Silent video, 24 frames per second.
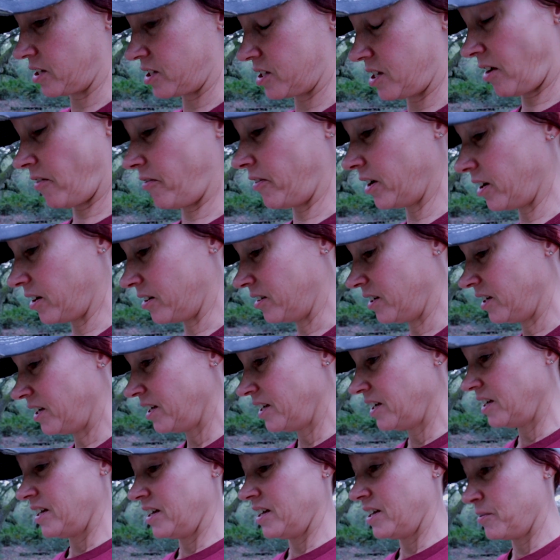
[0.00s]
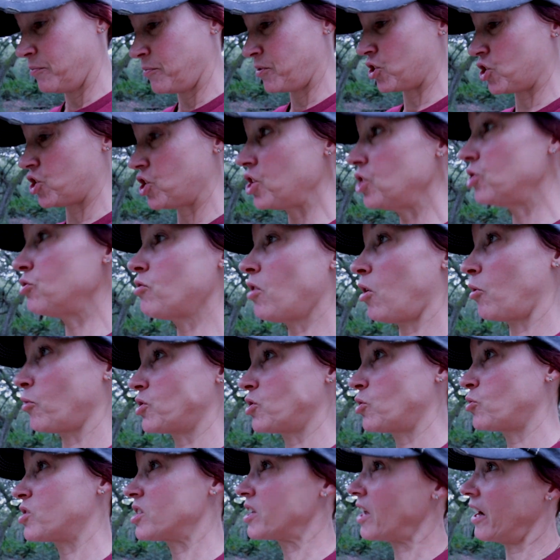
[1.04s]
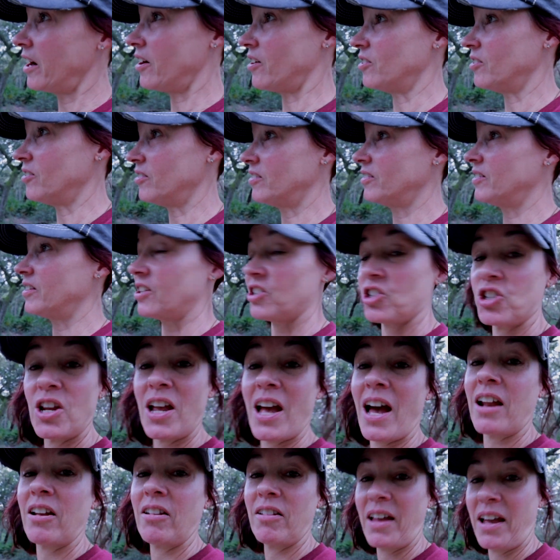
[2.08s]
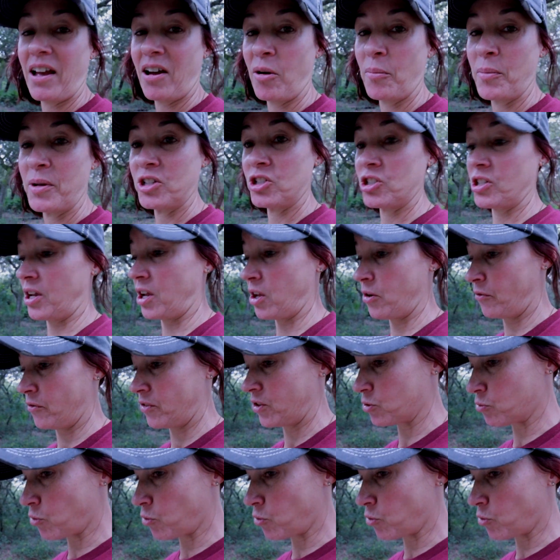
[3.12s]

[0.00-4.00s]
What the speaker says: us down there. But she knew I was so scared that she had to lay on me. She's like, "If the